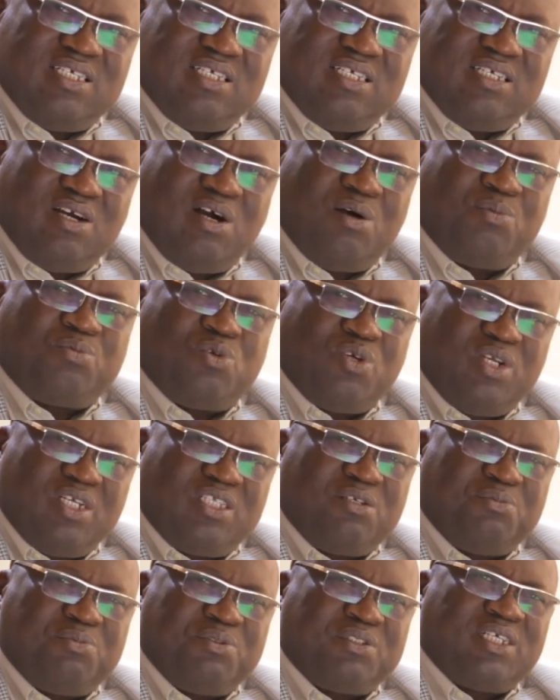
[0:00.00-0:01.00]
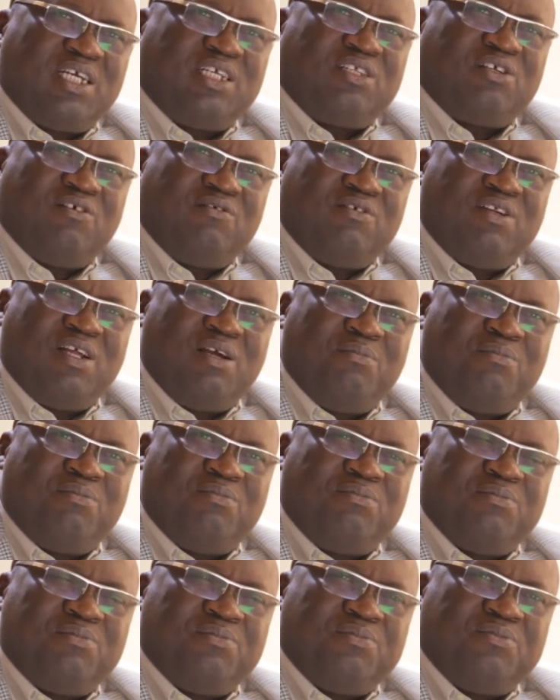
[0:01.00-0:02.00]
up to 80% of them
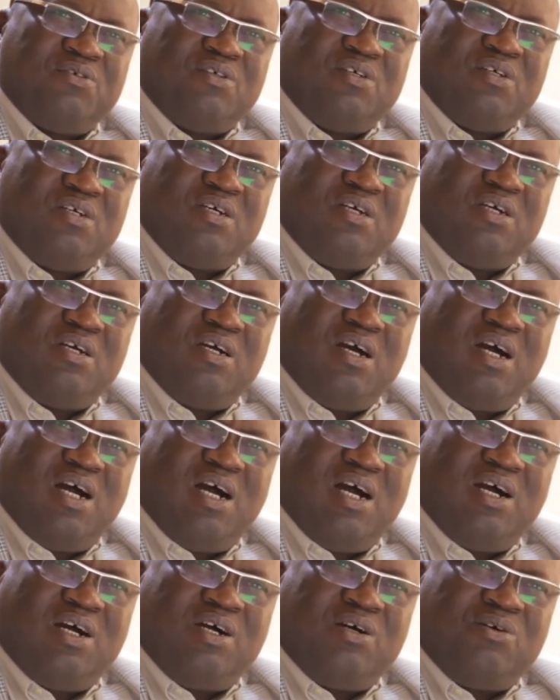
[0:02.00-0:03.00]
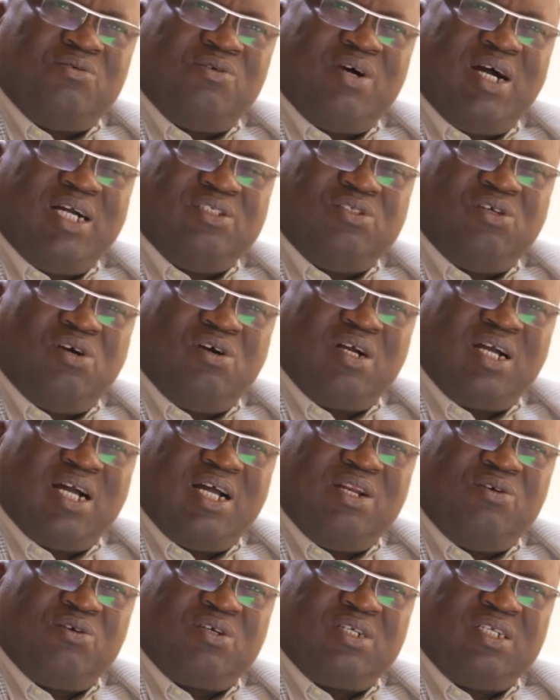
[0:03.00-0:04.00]
who are young are
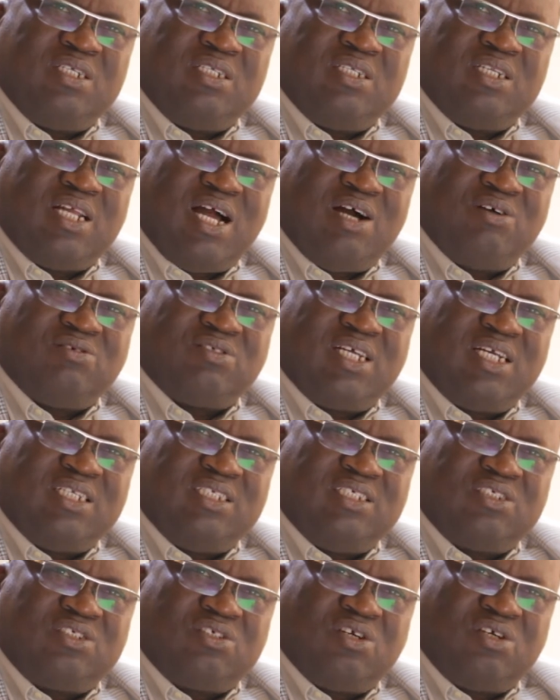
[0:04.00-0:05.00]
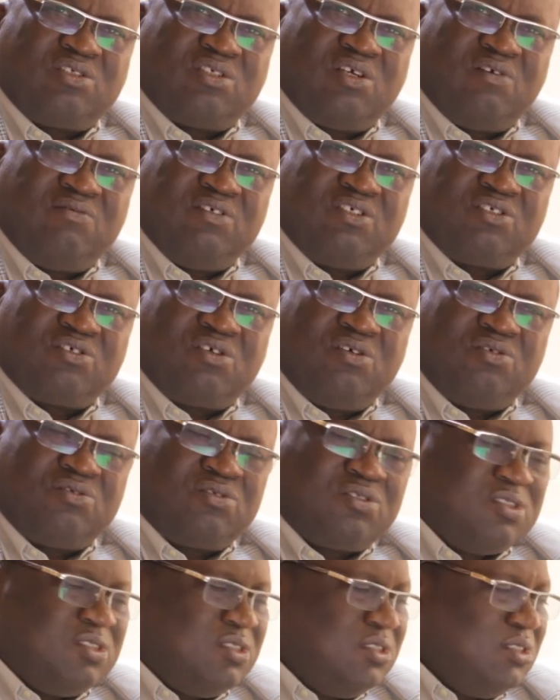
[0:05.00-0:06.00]
looking outside the shores of this
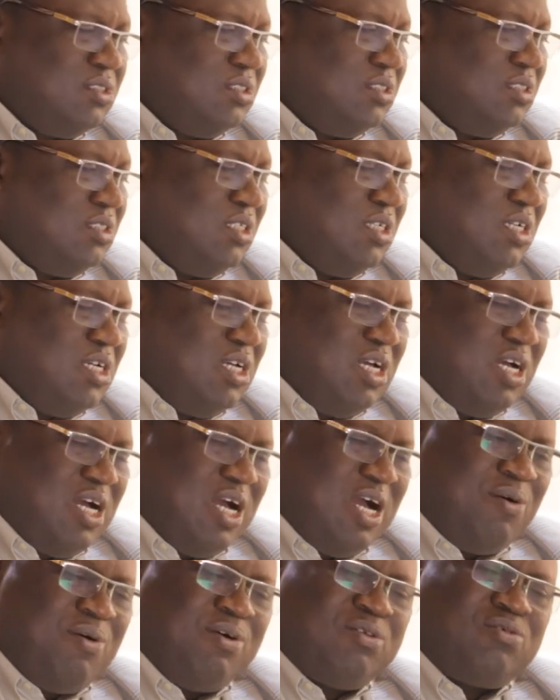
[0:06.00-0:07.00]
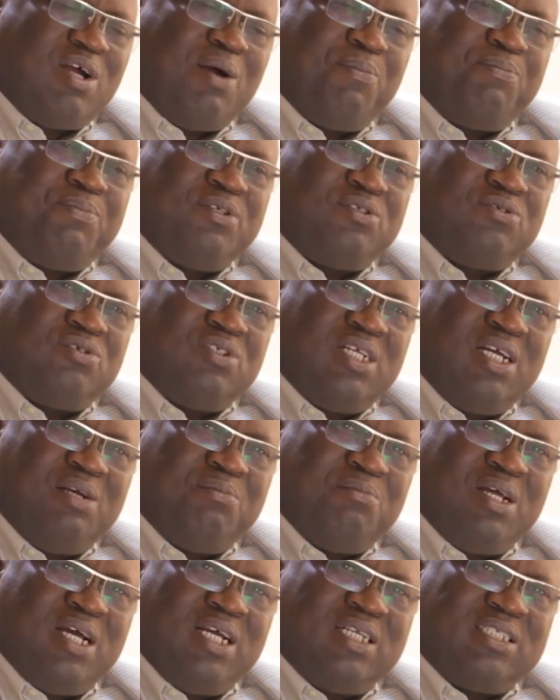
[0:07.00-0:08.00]
country. I want to appeal to
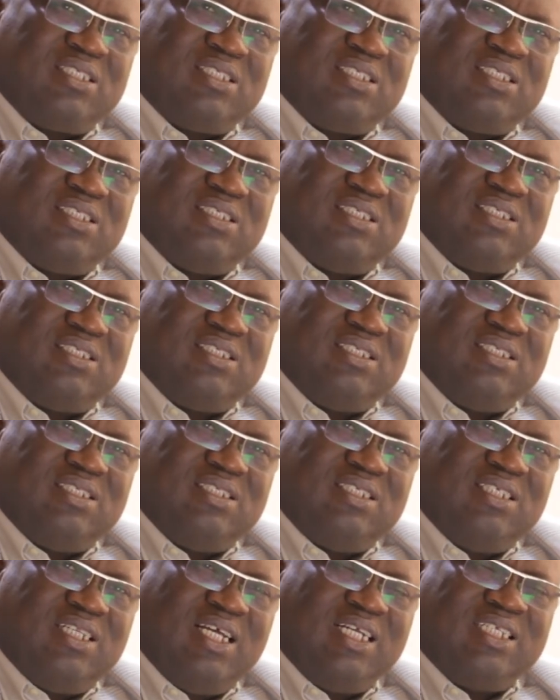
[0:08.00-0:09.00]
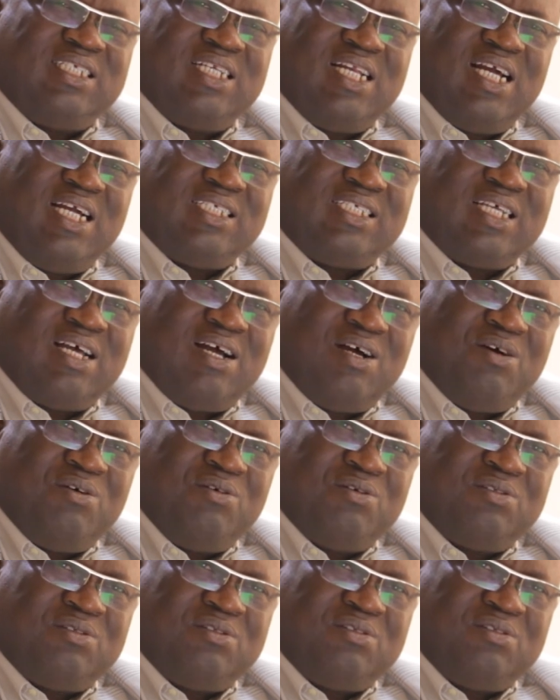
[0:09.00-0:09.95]
them that Nigeria is our own.